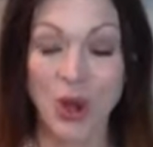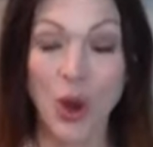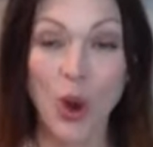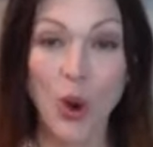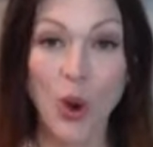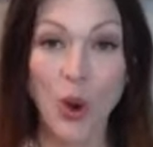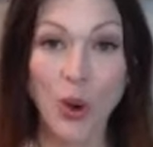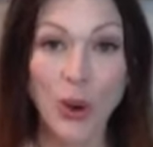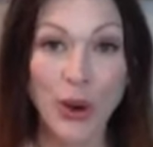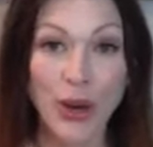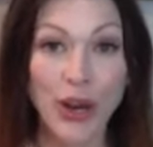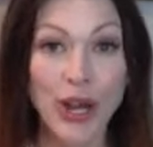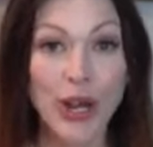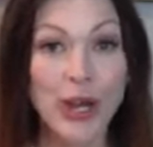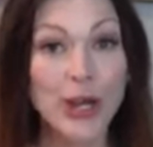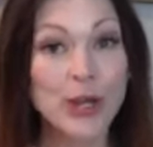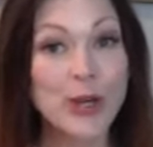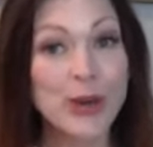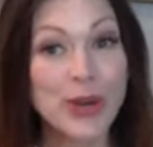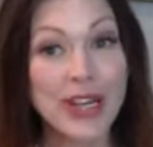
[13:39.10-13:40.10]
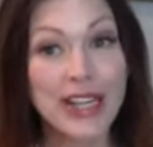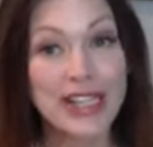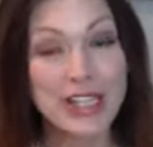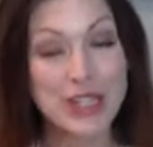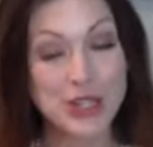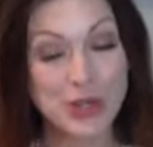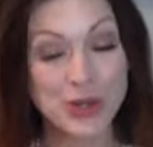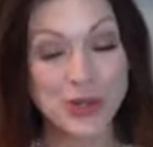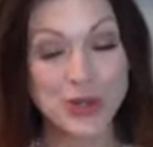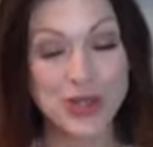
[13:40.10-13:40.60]
Or you can
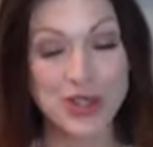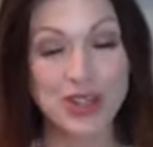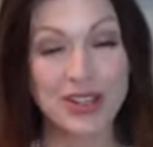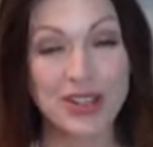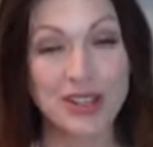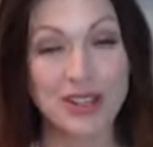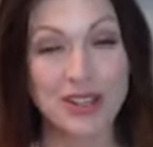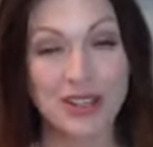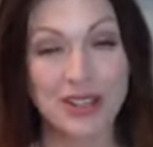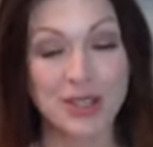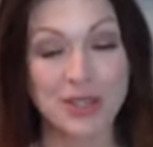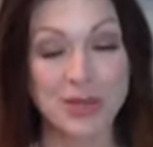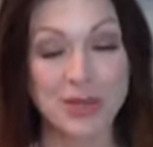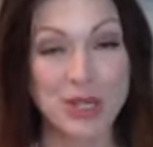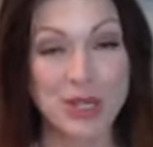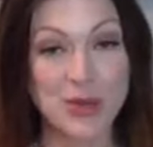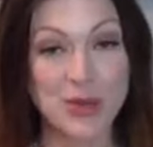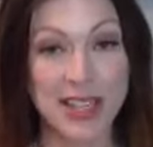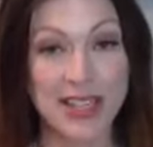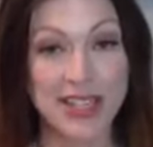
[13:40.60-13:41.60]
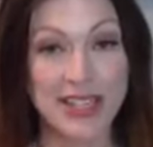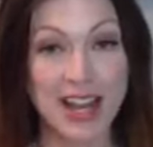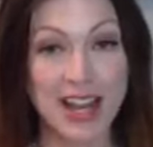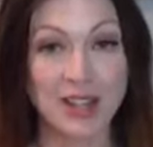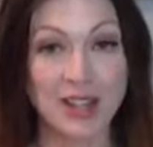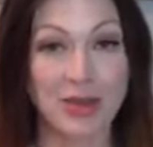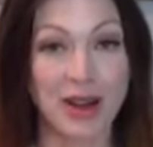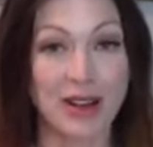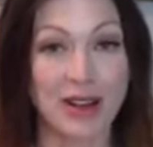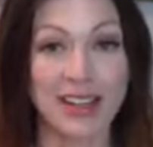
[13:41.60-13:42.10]
choose to be stressed
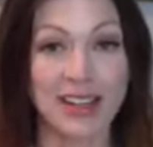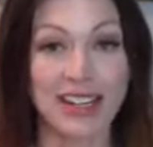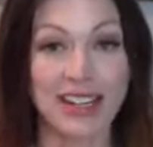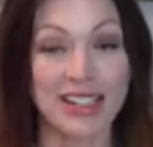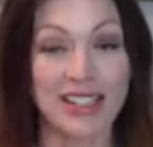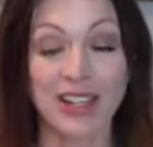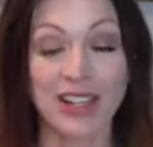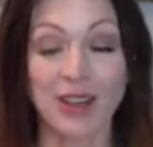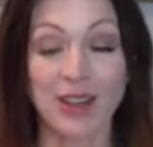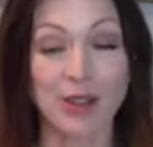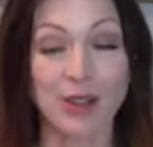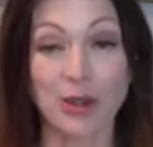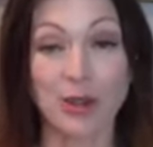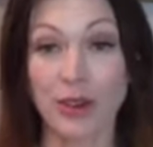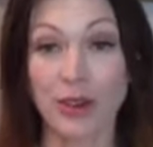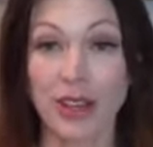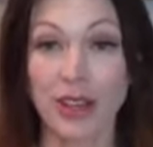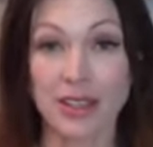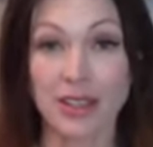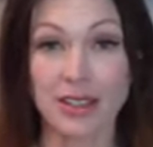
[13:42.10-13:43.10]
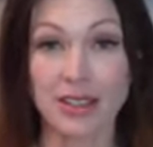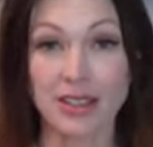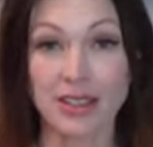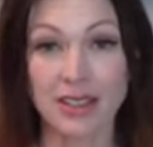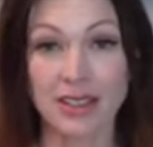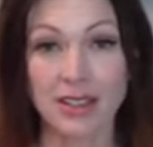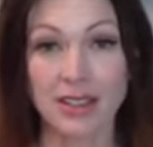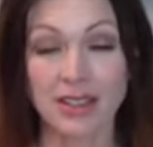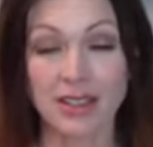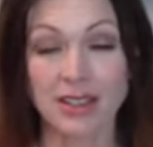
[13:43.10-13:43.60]
out about it and tell the grid
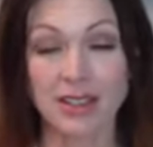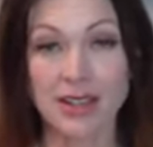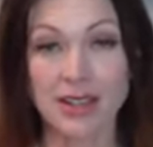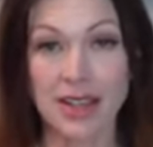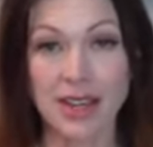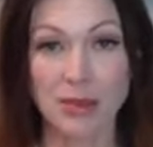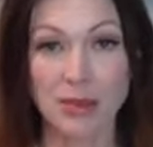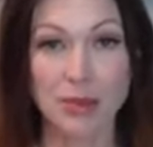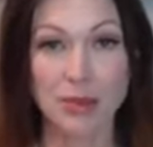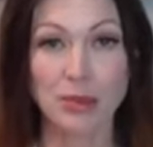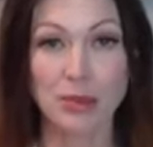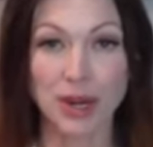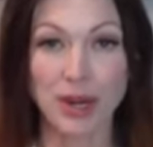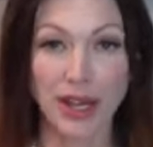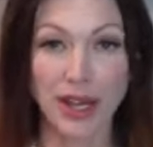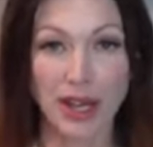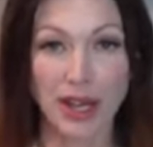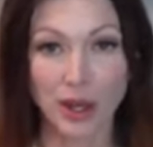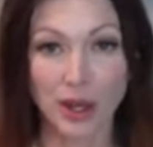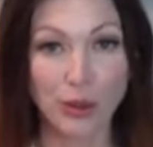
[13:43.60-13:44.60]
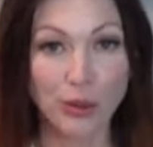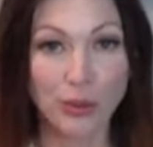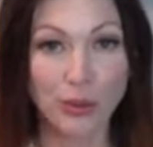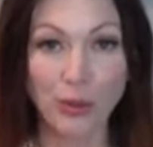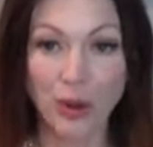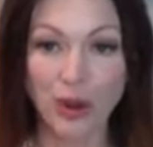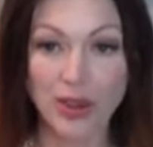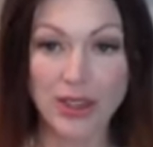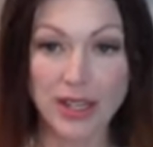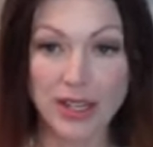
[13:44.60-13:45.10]
to keep bringing you
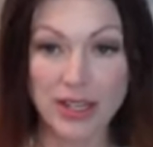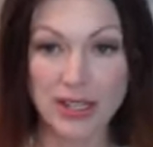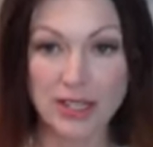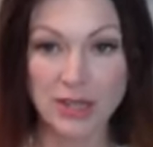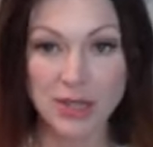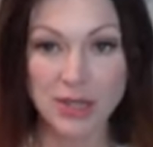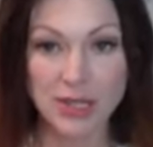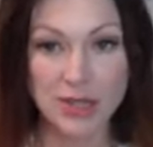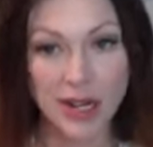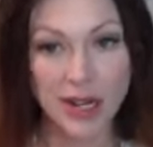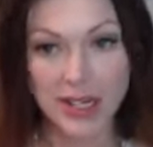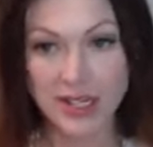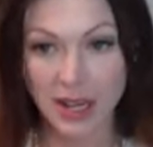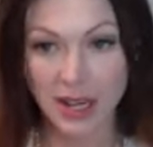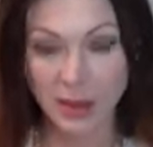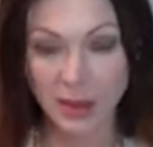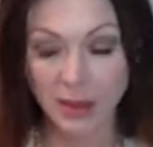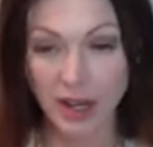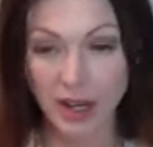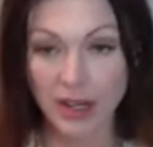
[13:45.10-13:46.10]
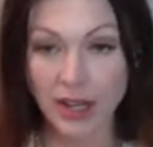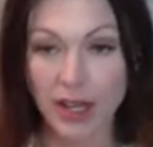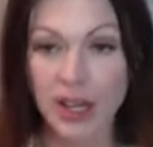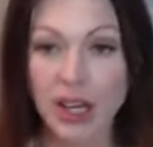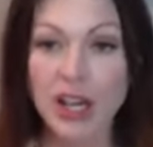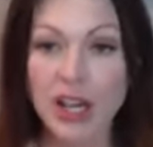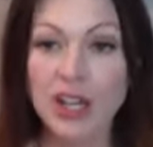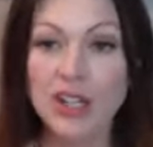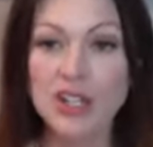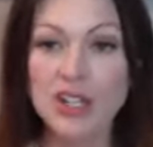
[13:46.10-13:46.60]
more things to be stressed out about.
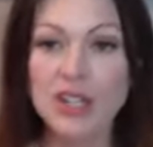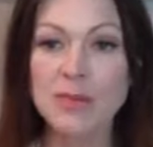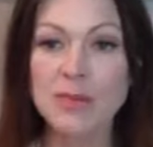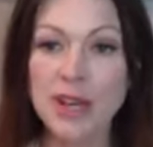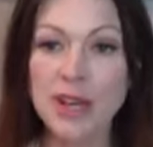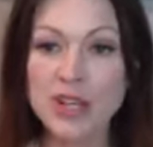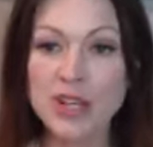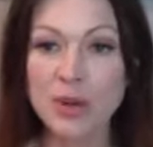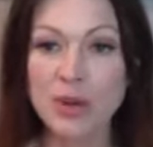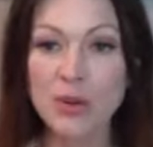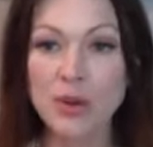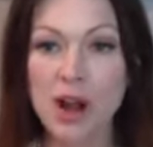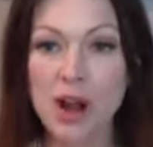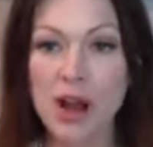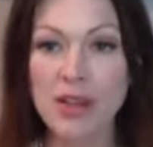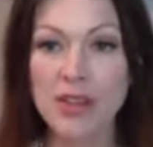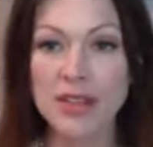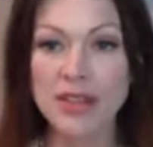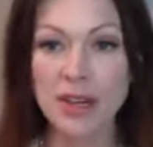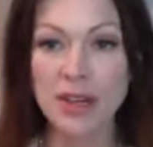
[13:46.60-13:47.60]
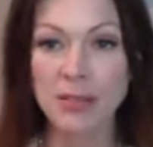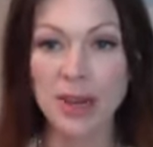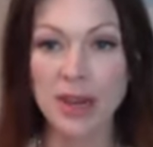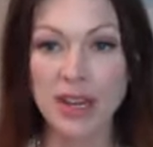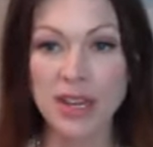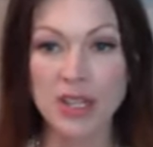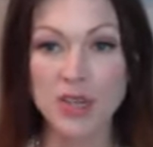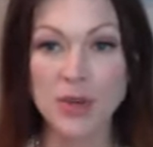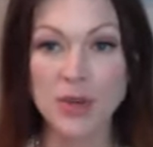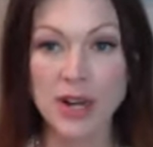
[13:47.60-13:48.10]
Just to make sure we're all on the same
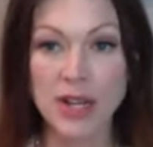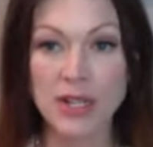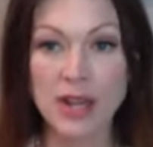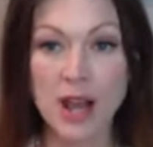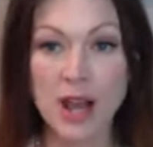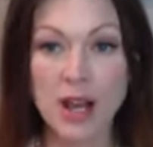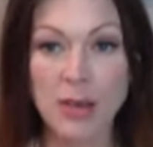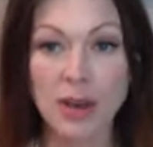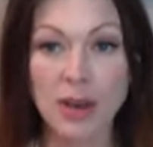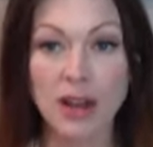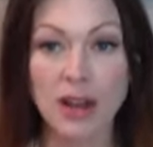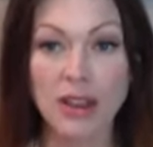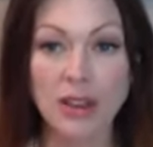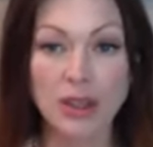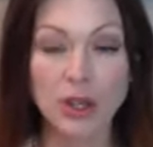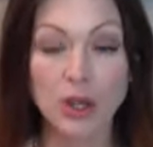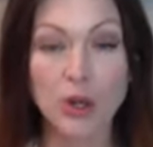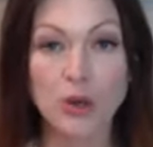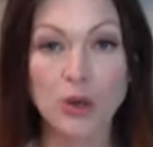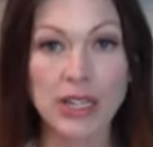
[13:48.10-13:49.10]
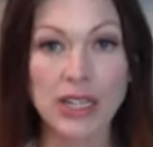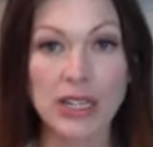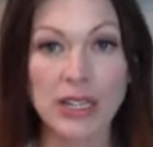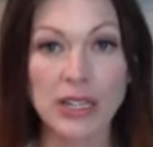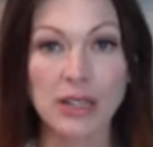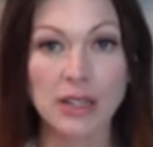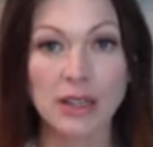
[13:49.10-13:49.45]
page, when I talk about the grid,